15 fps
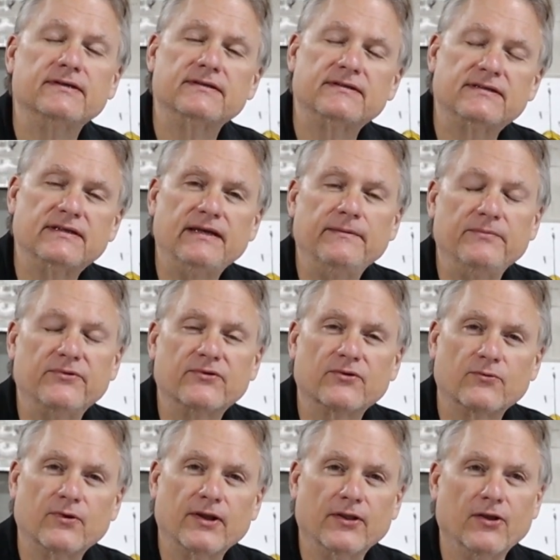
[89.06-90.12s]
seems to
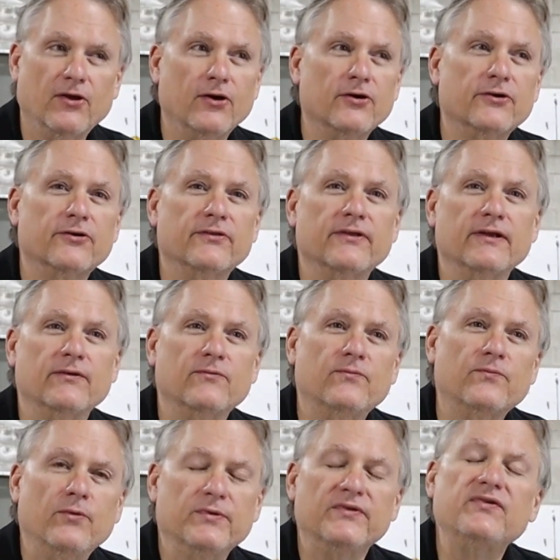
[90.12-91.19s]
run longer than
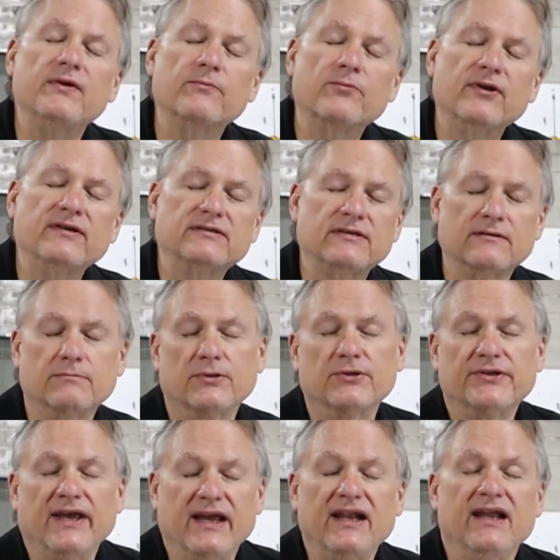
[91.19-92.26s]
what would seem reasonable
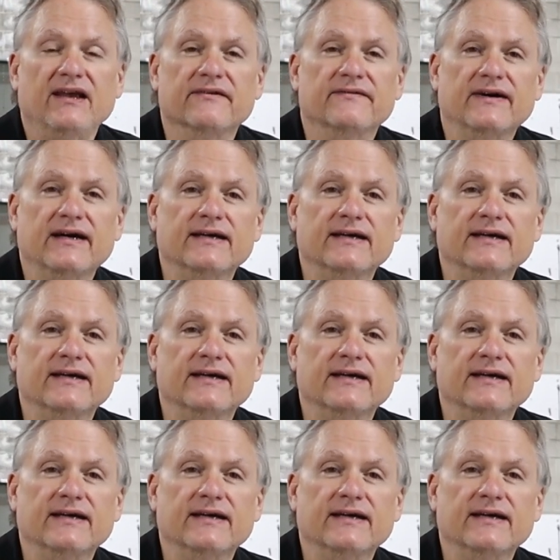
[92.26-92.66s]
to any of